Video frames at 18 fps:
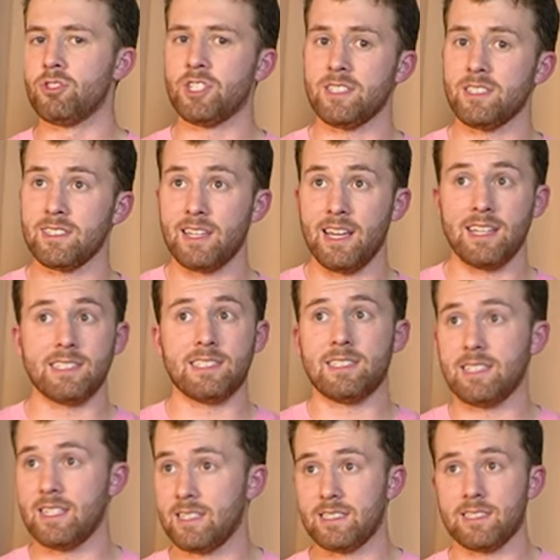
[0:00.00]
just in
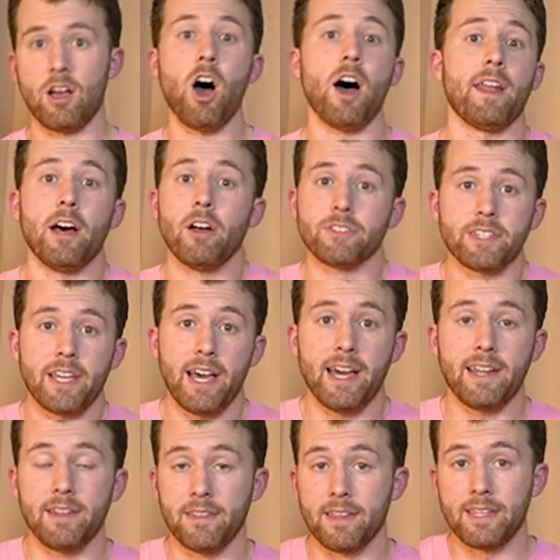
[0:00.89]
case it's hot
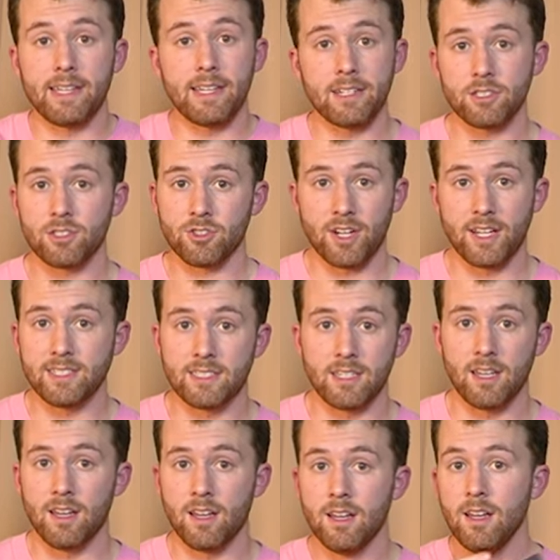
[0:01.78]
outside and the ink tries
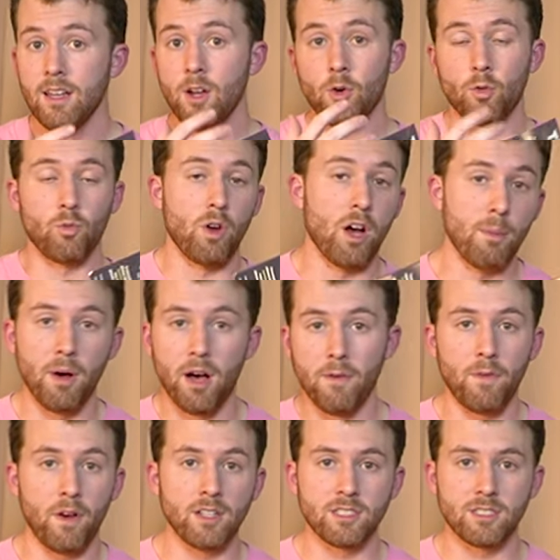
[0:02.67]
to rub
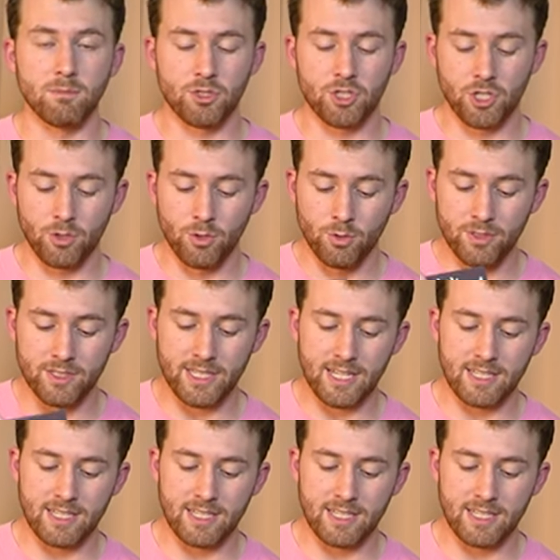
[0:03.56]
off on some shoes.